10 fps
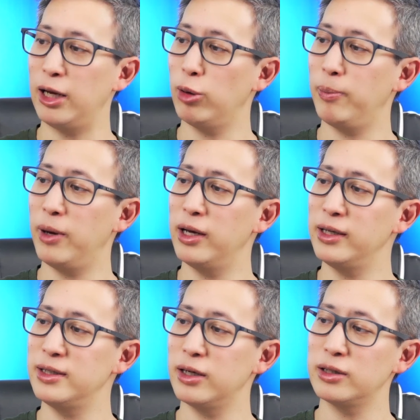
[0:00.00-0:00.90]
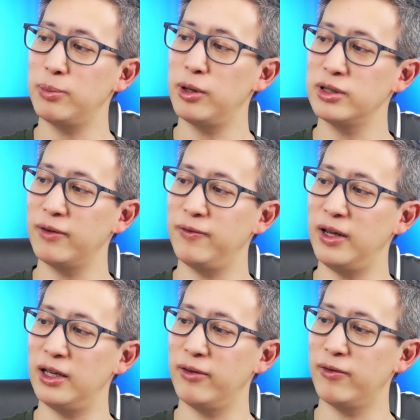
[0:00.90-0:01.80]
earbuds are supposed to
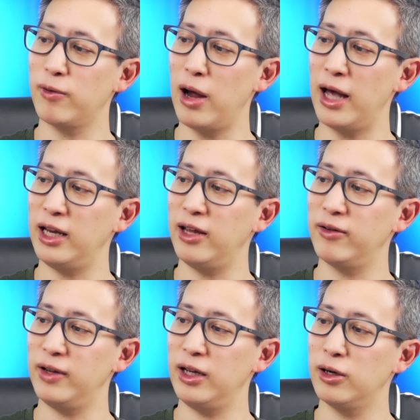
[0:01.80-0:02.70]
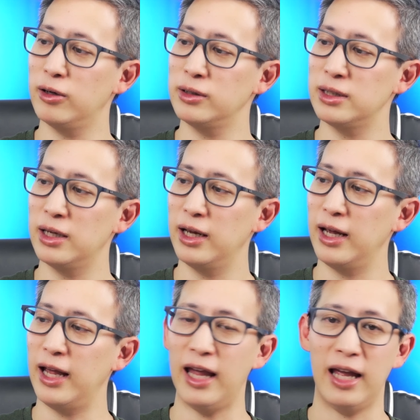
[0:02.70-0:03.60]
fit in a variety of ears
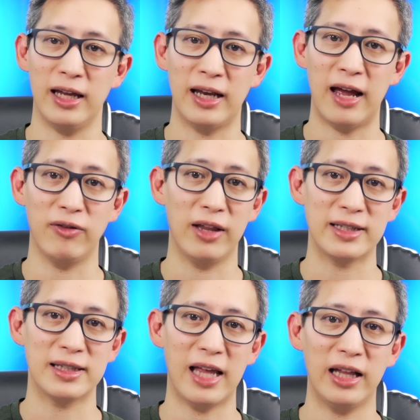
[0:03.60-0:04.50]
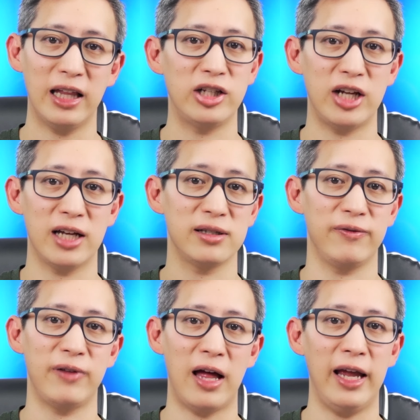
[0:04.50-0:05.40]
and have a less likely chance of
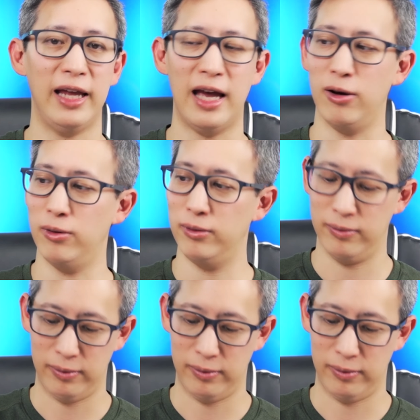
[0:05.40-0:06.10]
flying out.